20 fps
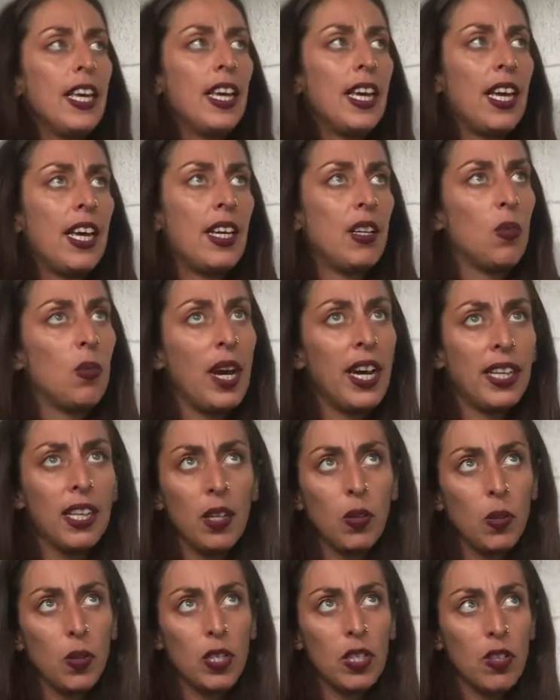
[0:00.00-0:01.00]
And
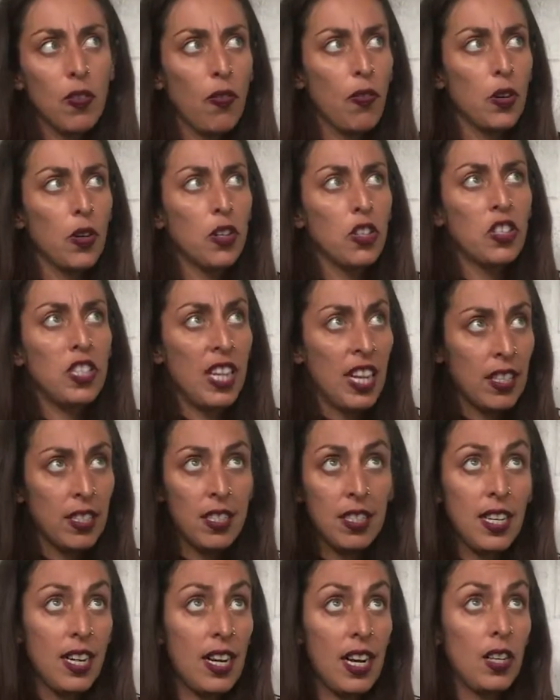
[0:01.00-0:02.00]
whacking was the first dance
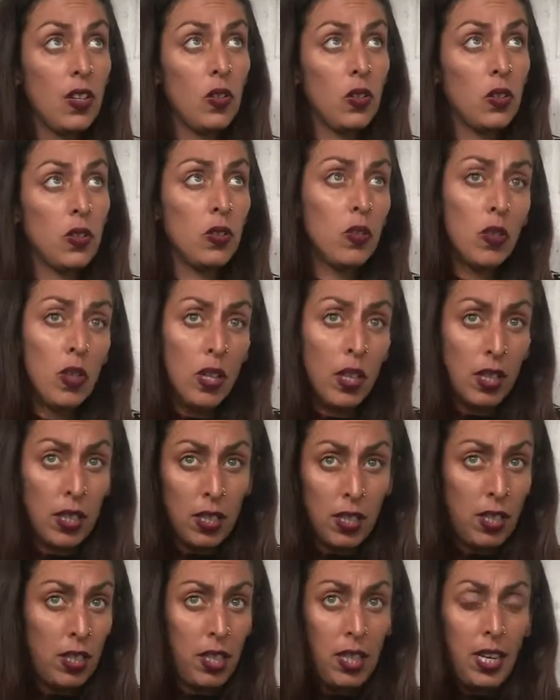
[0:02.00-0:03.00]
that I learned
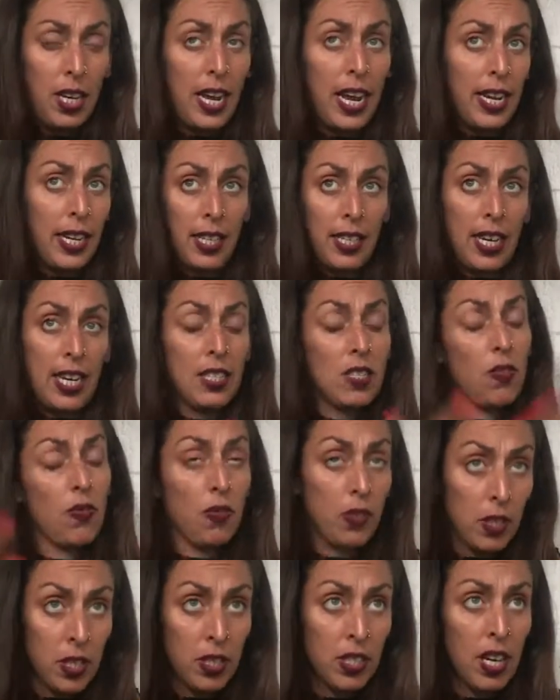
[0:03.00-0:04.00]
like as a
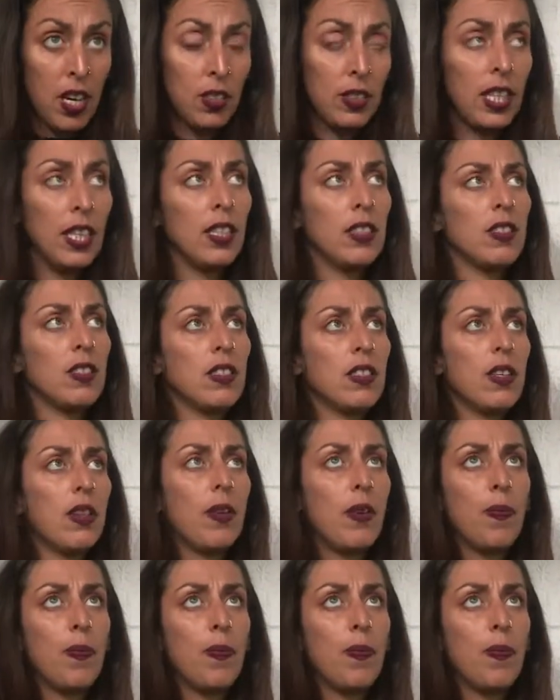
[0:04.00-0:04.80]
freestyle dance.